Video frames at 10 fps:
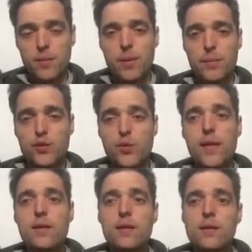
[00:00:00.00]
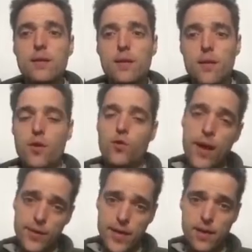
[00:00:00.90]
but between the
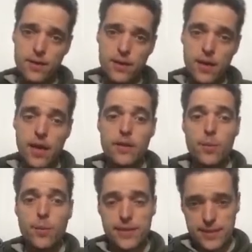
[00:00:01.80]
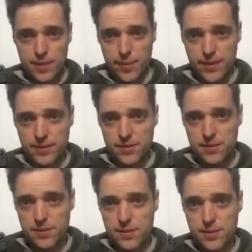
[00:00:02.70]
rhetoric and the participants,